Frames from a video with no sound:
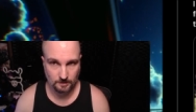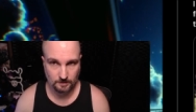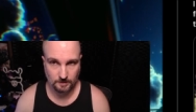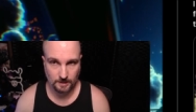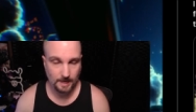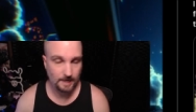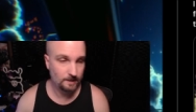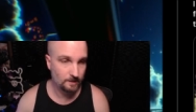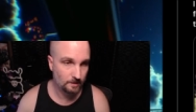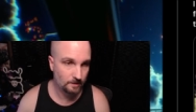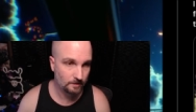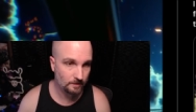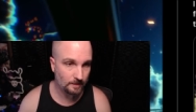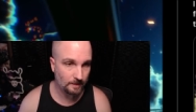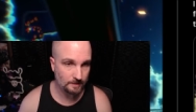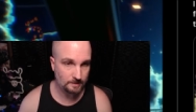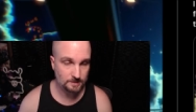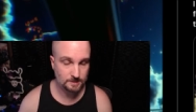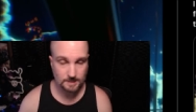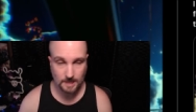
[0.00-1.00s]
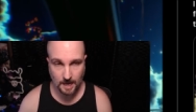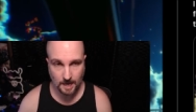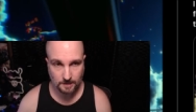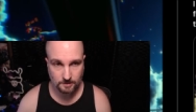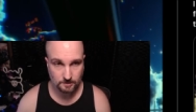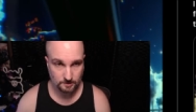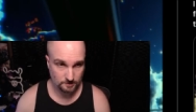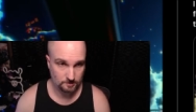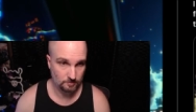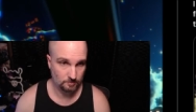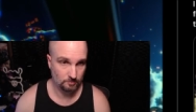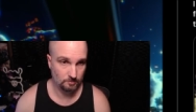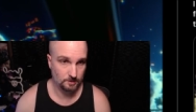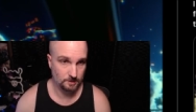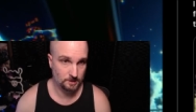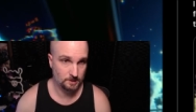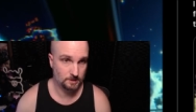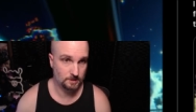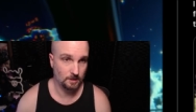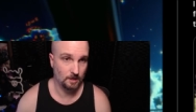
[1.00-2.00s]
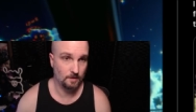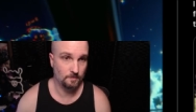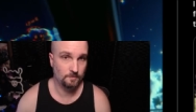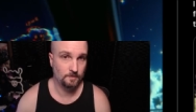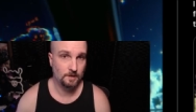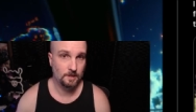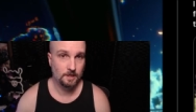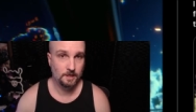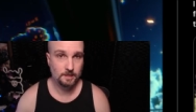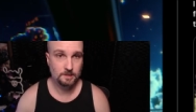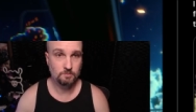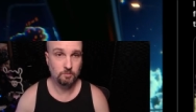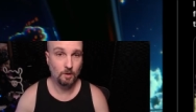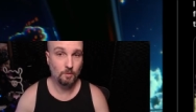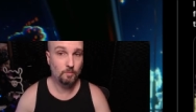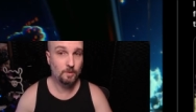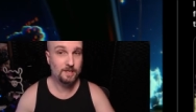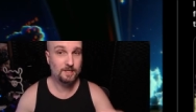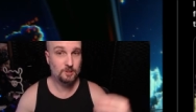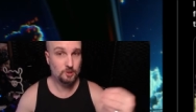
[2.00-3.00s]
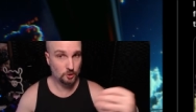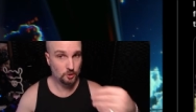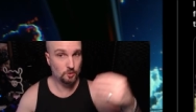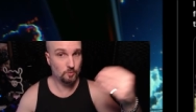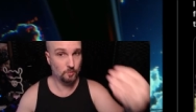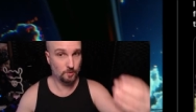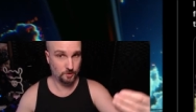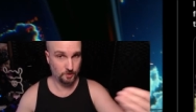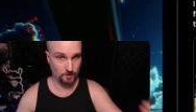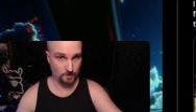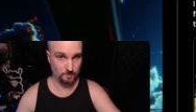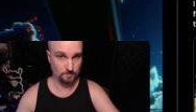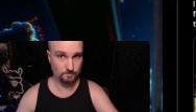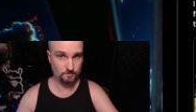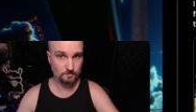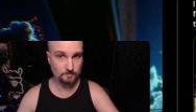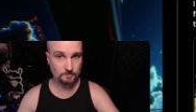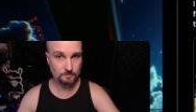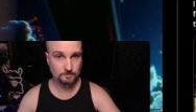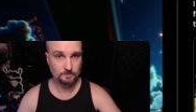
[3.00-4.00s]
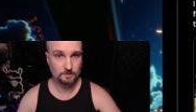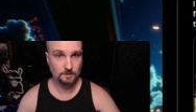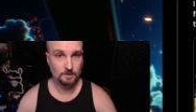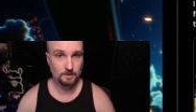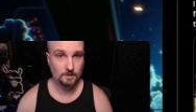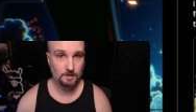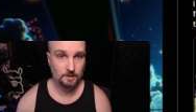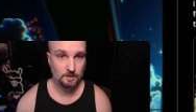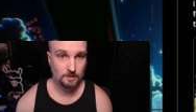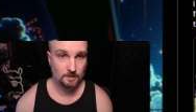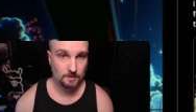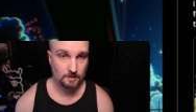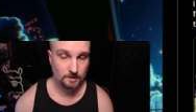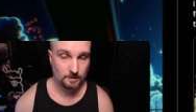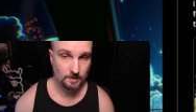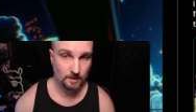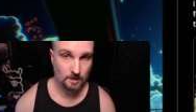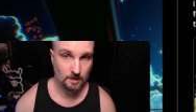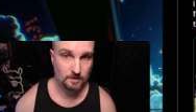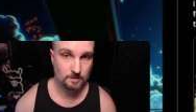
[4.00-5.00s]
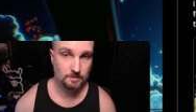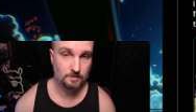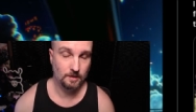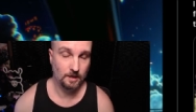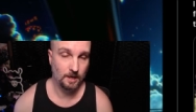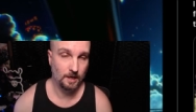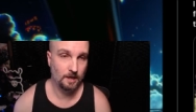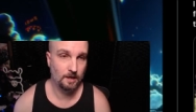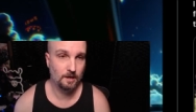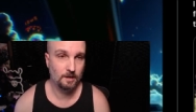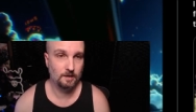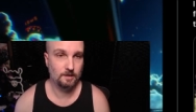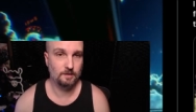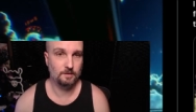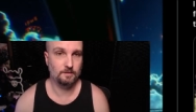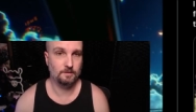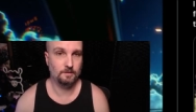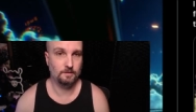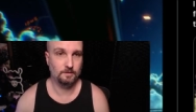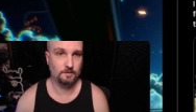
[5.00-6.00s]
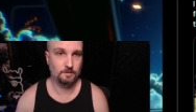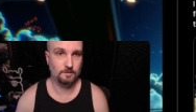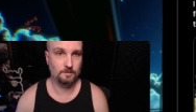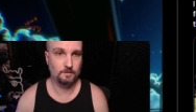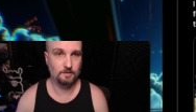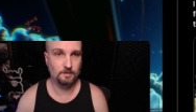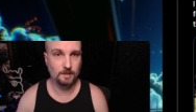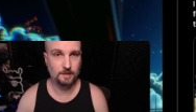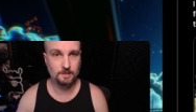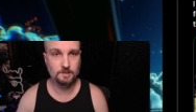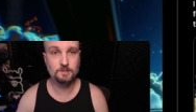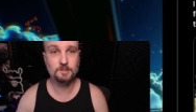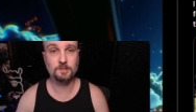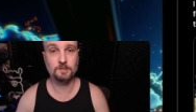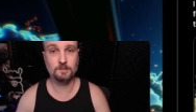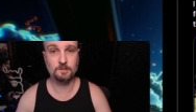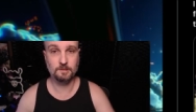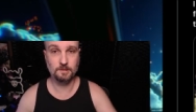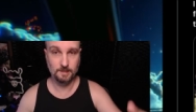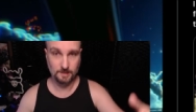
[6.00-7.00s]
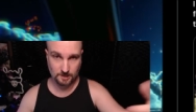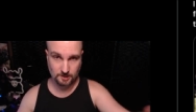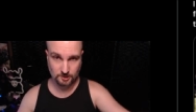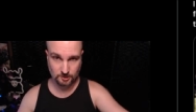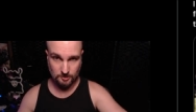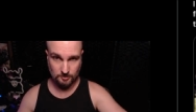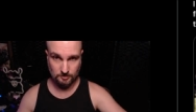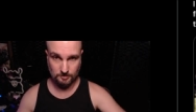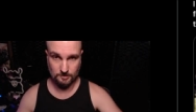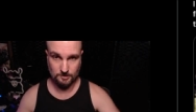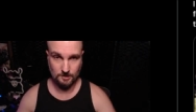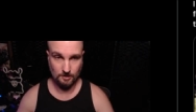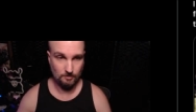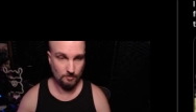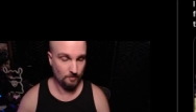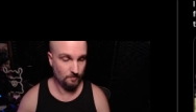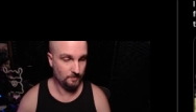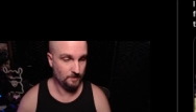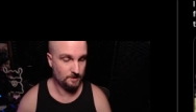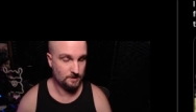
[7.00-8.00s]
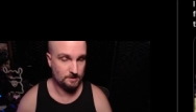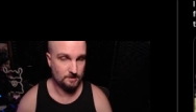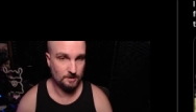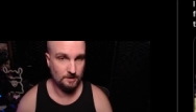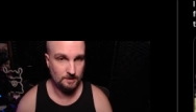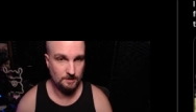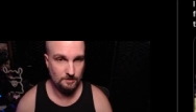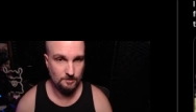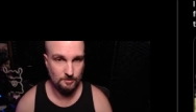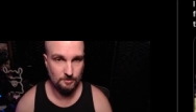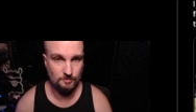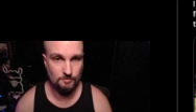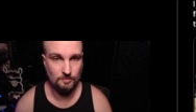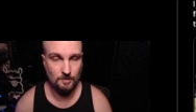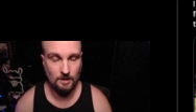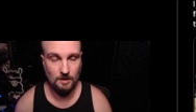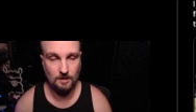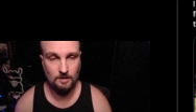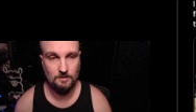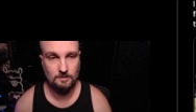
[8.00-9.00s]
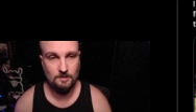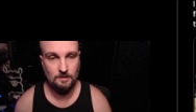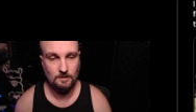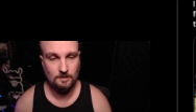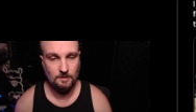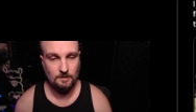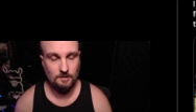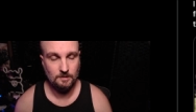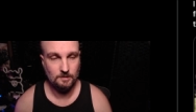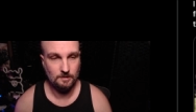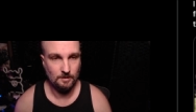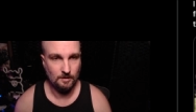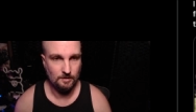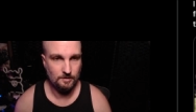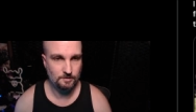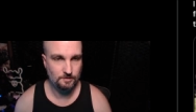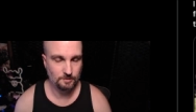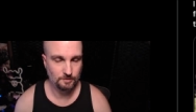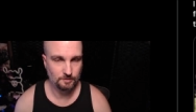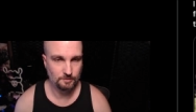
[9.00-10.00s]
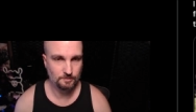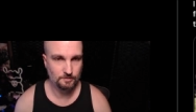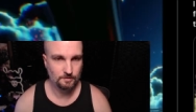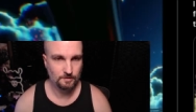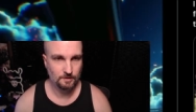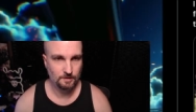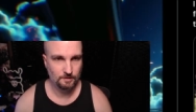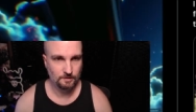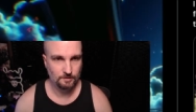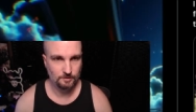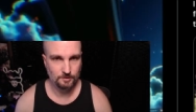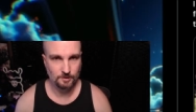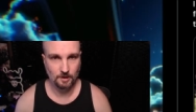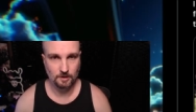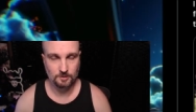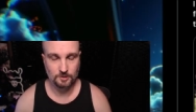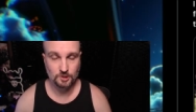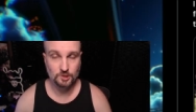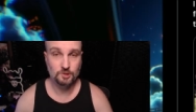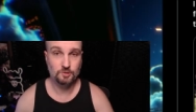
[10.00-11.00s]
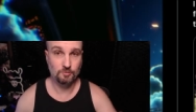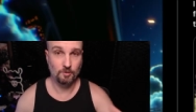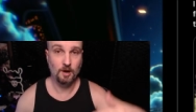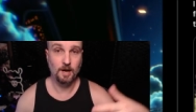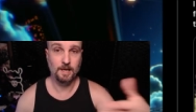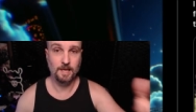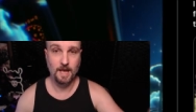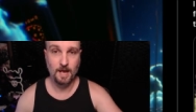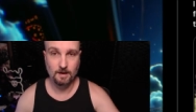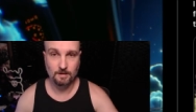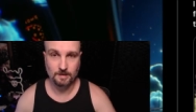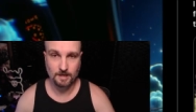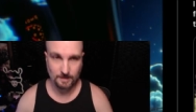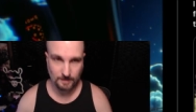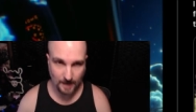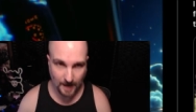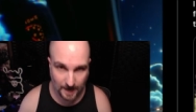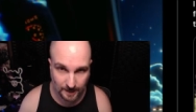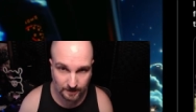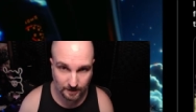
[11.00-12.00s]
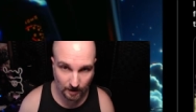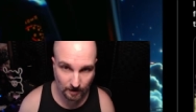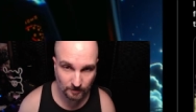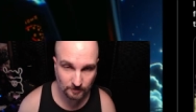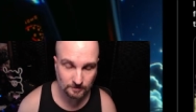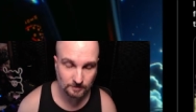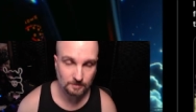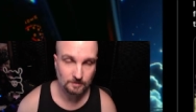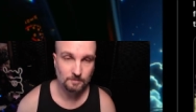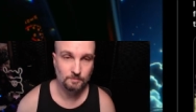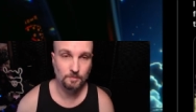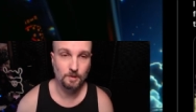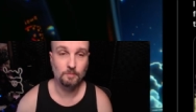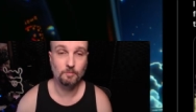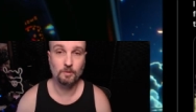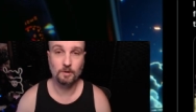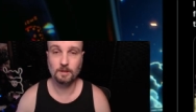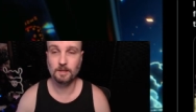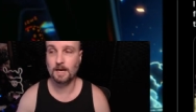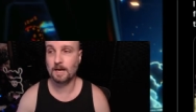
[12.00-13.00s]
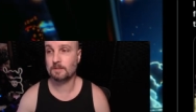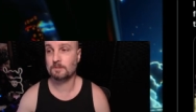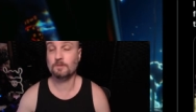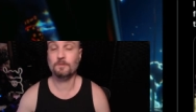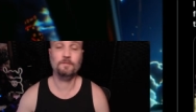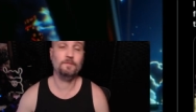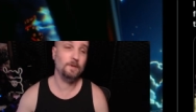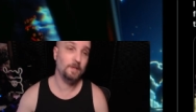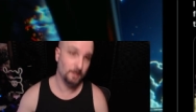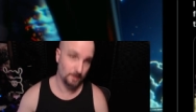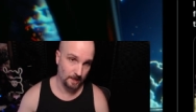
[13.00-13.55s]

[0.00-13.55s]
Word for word: anger and sadness and all this stuff. It's what we do with them, you know, is the issue. So obviously you know, you don't strike out in anger, but we're allowed to feel